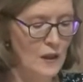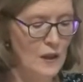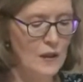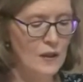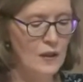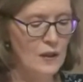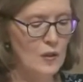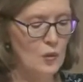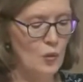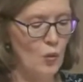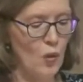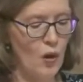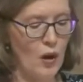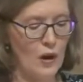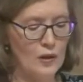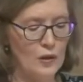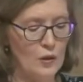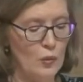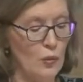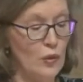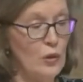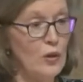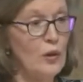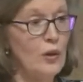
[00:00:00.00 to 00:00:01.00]
These
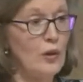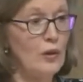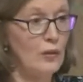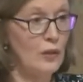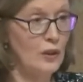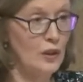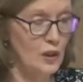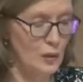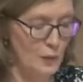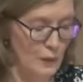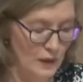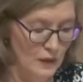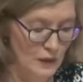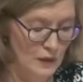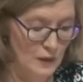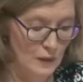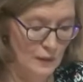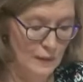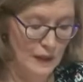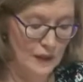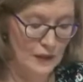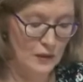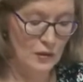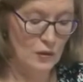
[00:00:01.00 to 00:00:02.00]
walks were nourishment to
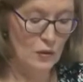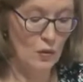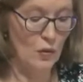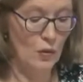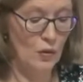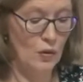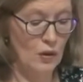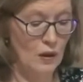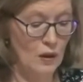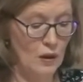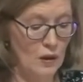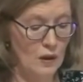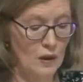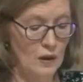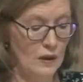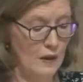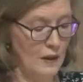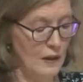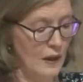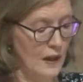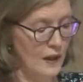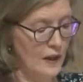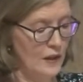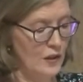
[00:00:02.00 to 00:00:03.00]
my soul.
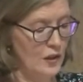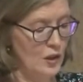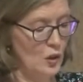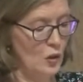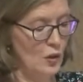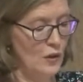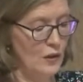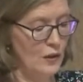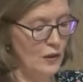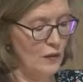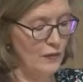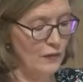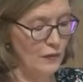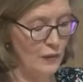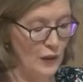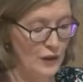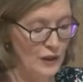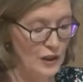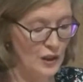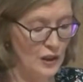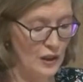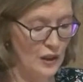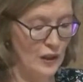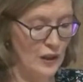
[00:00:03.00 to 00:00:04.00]
I enjoyed the
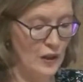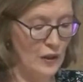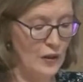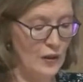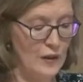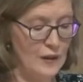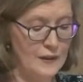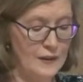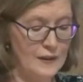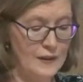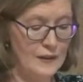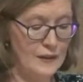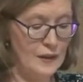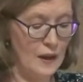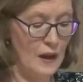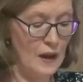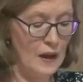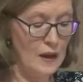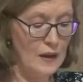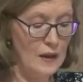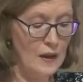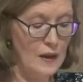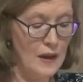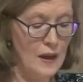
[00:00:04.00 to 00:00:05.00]
fresh air and
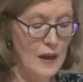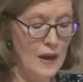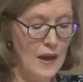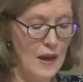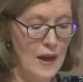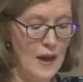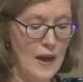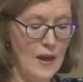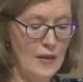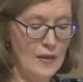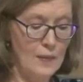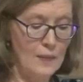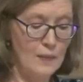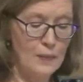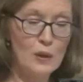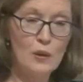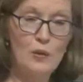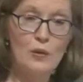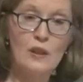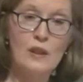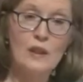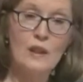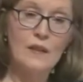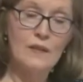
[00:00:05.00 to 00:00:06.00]
sun and the
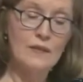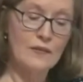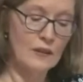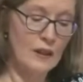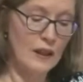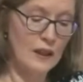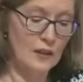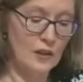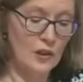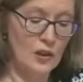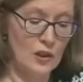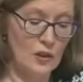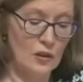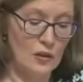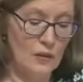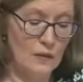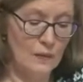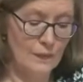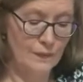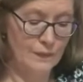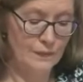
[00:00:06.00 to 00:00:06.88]
beauty of nature.